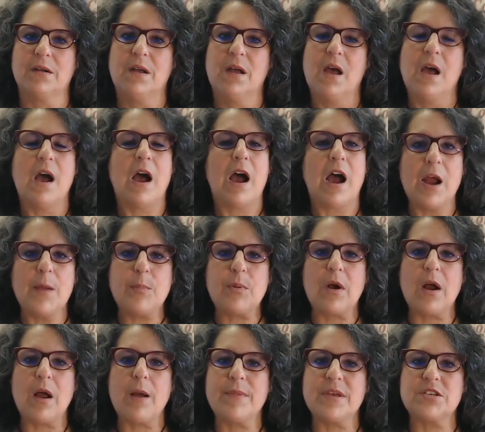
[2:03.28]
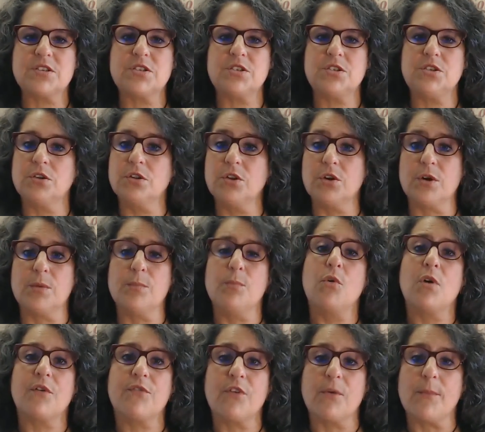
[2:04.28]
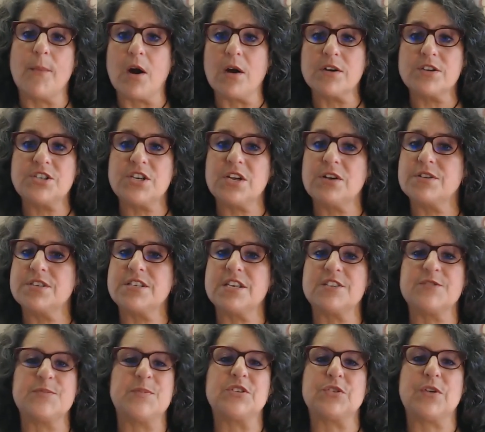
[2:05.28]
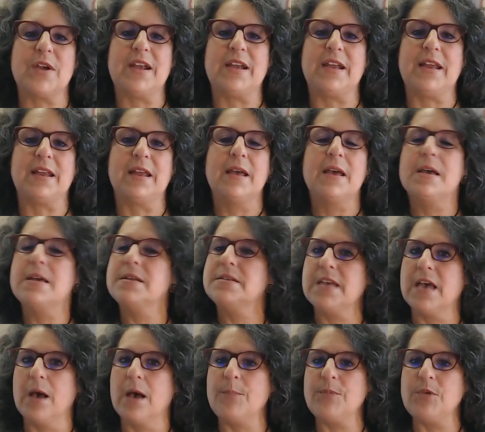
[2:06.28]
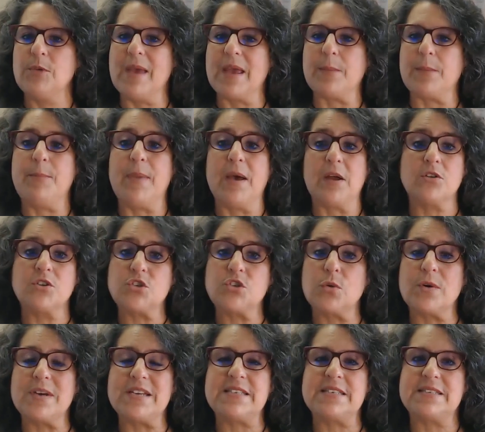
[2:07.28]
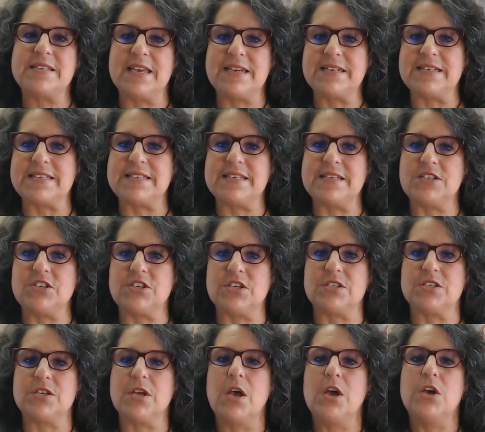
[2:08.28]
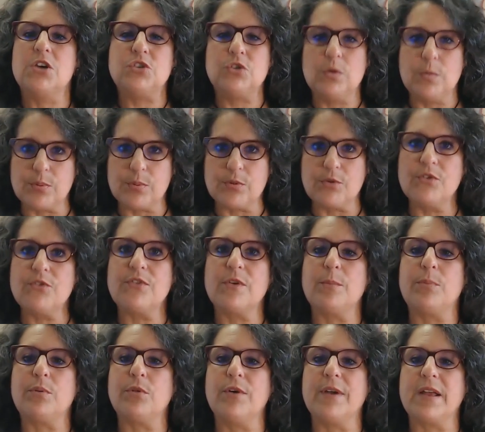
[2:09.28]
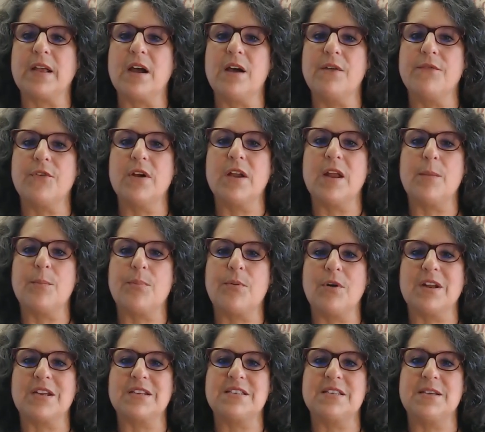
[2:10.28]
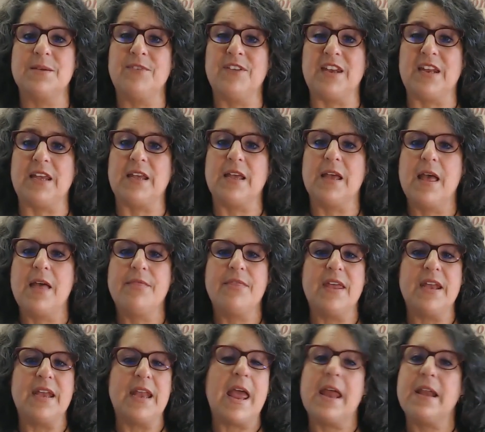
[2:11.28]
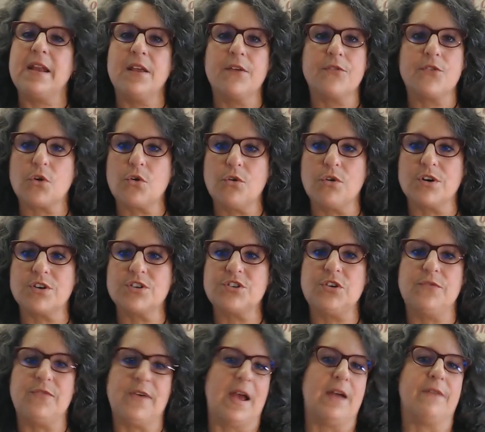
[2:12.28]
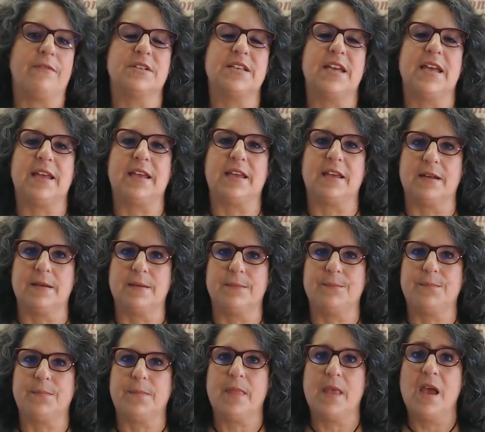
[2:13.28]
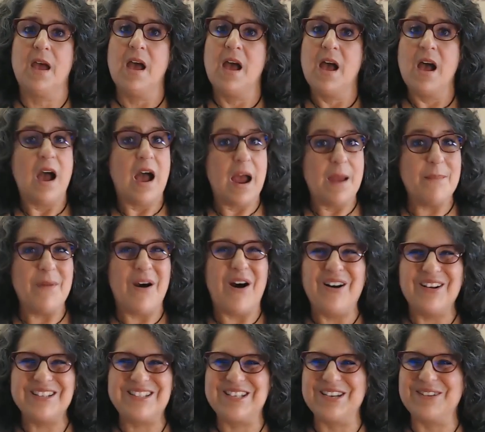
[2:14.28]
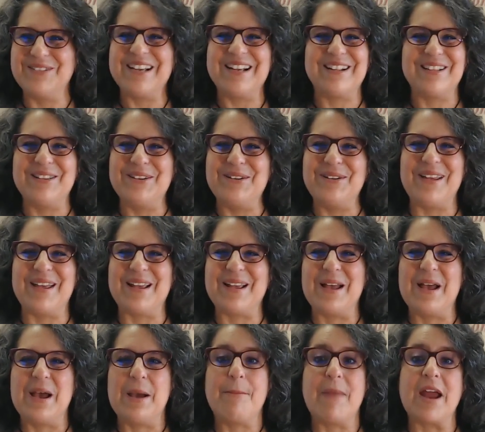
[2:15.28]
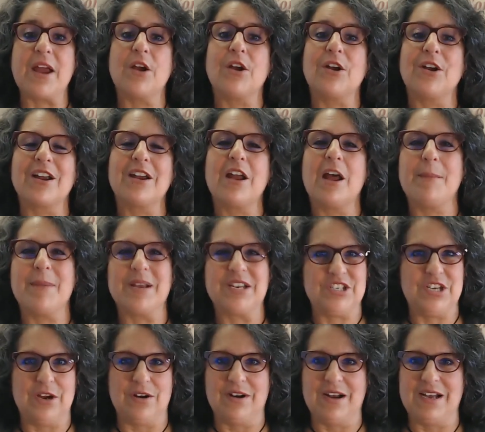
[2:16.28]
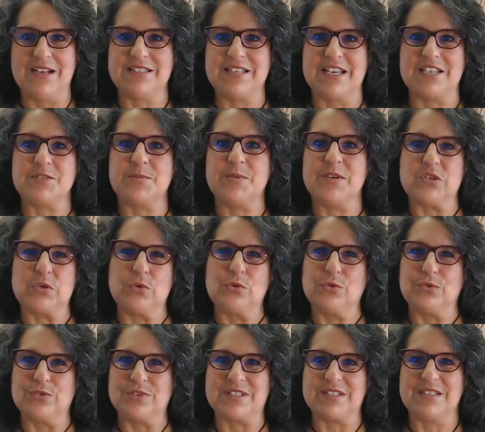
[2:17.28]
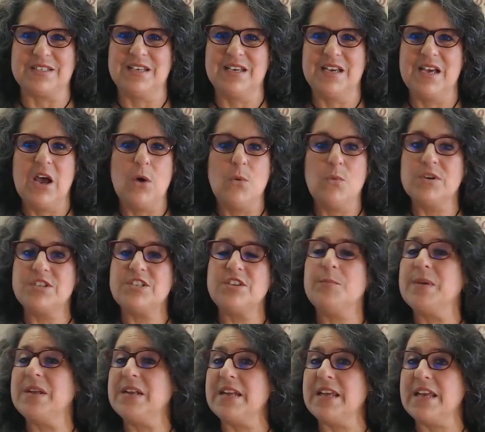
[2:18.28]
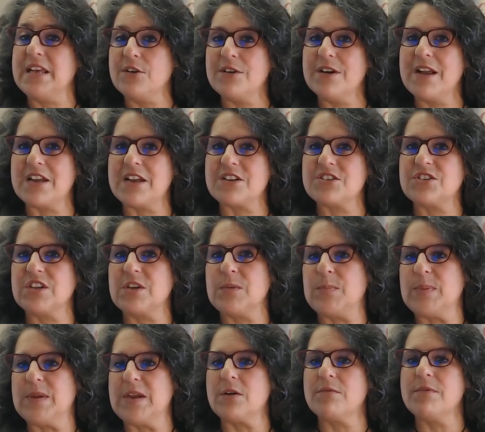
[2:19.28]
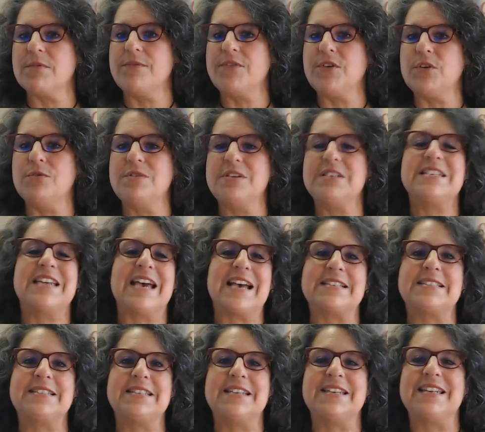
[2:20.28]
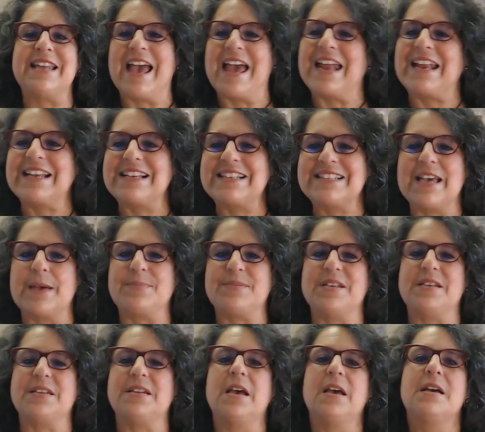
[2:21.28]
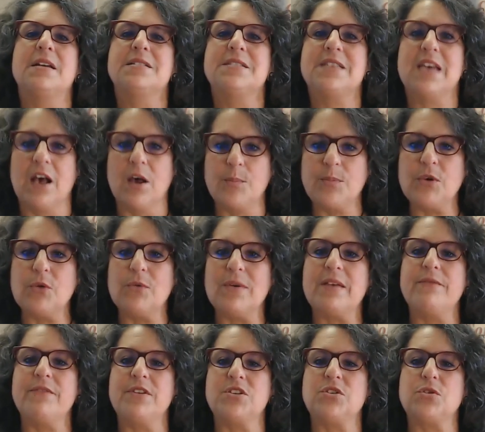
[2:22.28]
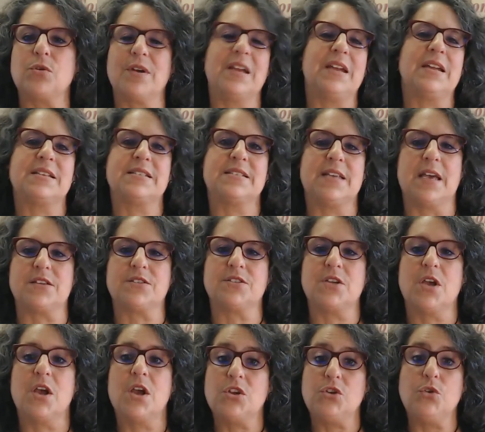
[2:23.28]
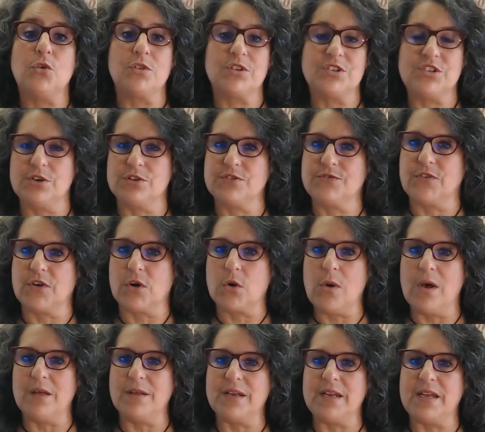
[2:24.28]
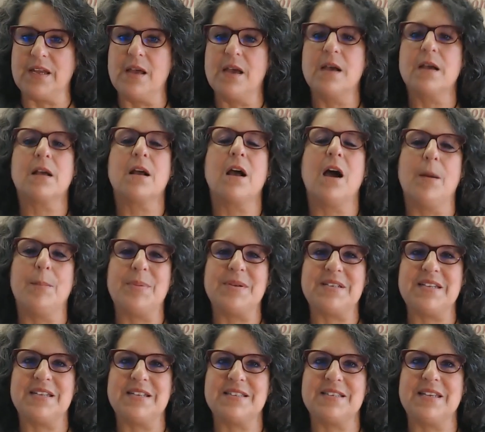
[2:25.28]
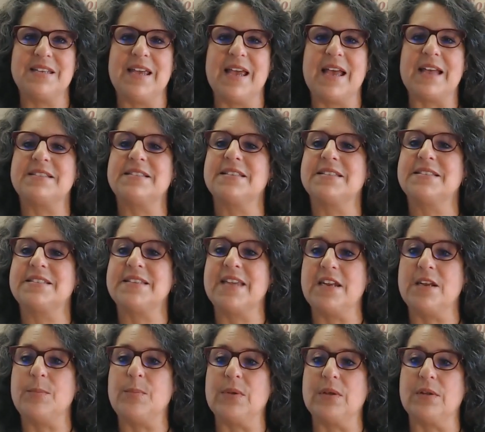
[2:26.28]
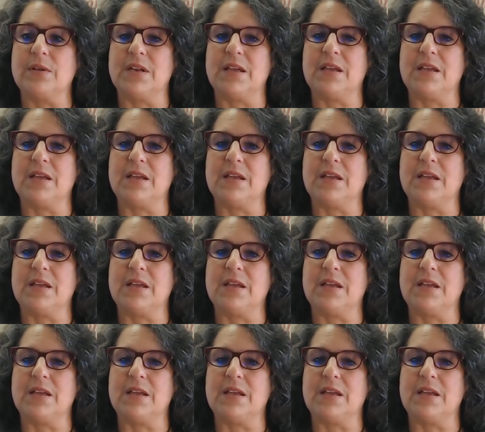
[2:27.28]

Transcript: I promise you'll learn more from our chair assessment training to help you make better choices and decisions to improve employee comfort and productivity than any other course you've ever taken. I'm also including my ergonomic chair assessment tools, which have been internationally peer-reviewed, tested, and accepted to help you inventory and assess your chairs for quality, competency, and sustainability